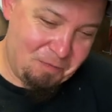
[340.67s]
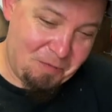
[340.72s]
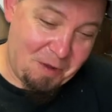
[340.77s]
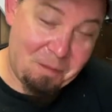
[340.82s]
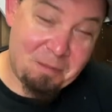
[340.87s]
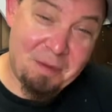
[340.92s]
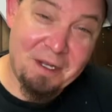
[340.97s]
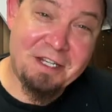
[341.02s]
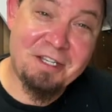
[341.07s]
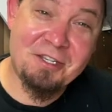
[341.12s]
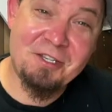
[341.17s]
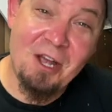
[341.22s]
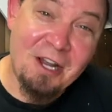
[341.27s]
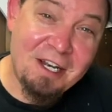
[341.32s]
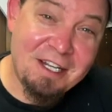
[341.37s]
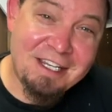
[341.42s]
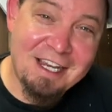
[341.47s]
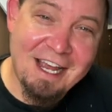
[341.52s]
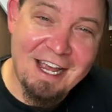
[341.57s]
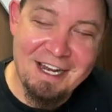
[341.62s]
a bit
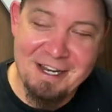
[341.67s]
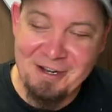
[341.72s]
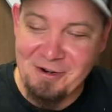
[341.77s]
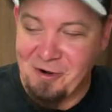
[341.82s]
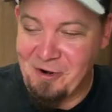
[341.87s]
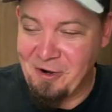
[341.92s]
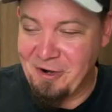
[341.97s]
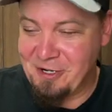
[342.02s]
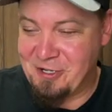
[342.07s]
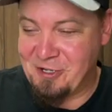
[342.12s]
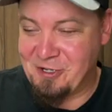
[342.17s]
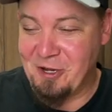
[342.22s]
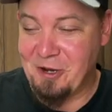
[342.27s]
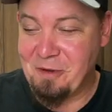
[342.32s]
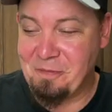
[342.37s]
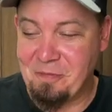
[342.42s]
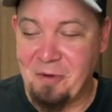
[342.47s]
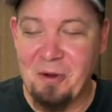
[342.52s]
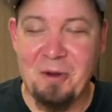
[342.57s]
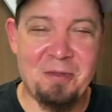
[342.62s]
suntanned or
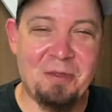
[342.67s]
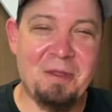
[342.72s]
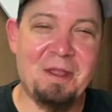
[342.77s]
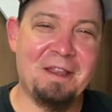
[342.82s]
sunburned,